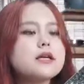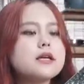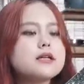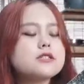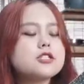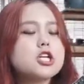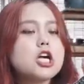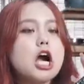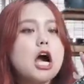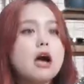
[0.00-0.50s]

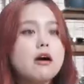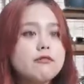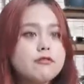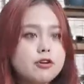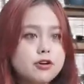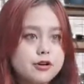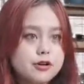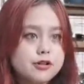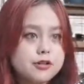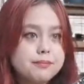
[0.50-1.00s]
is
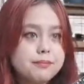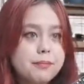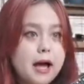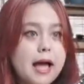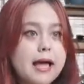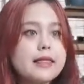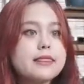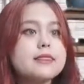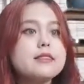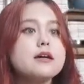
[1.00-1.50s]
covered
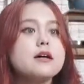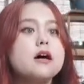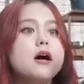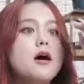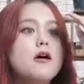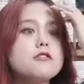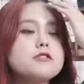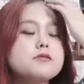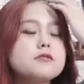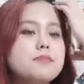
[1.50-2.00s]
by
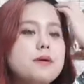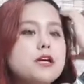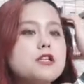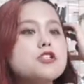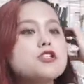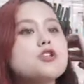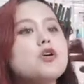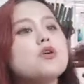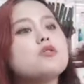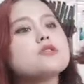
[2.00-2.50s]
the
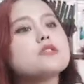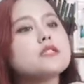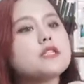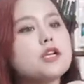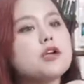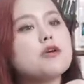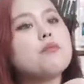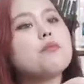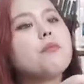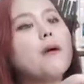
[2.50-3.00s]
special
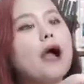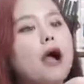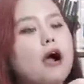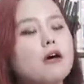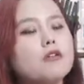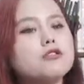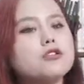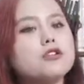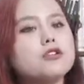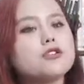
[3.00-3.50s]
steel
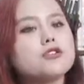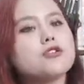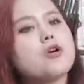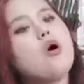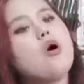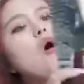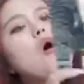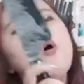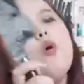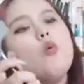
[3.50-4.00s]
powder.
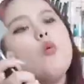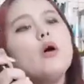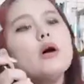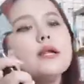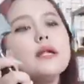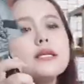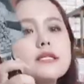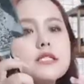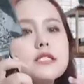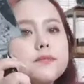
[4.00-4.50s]
So
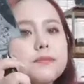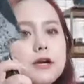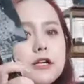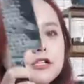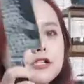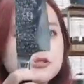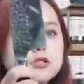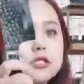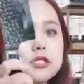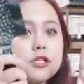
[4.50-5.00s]
what does
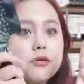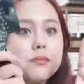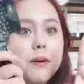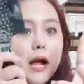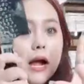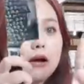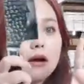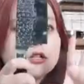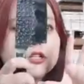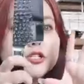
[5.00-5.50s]
special steel
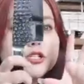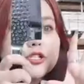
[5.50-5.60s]
powder